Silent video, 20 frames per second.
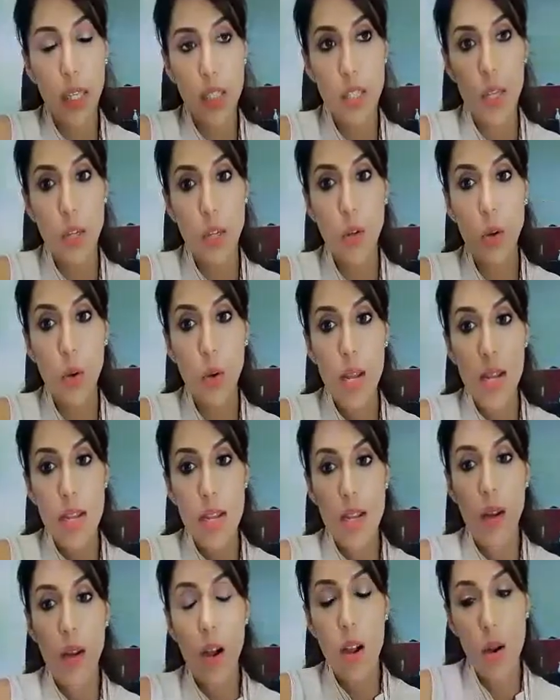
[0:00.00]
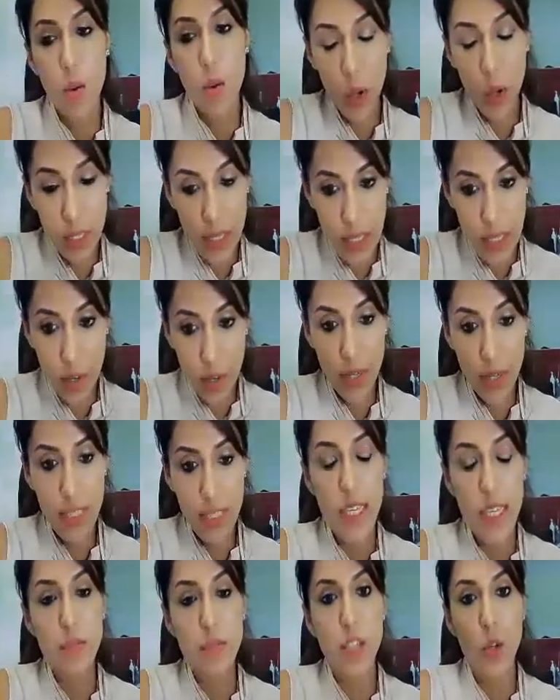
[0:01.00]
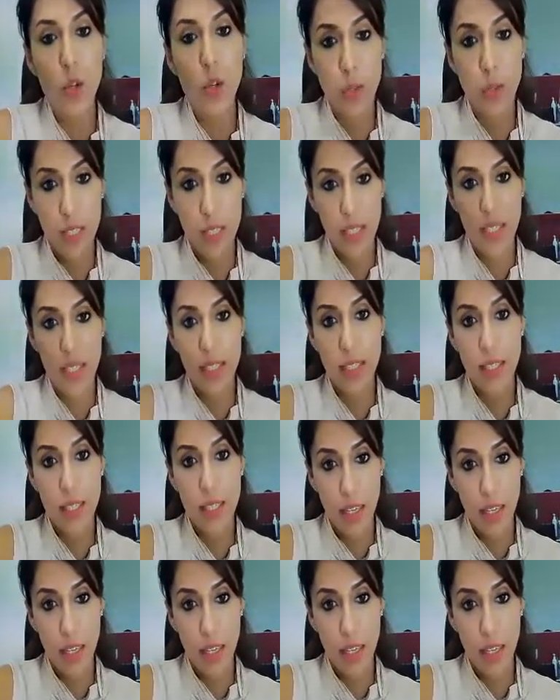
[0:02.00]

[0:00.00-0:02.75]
so once he received the notice,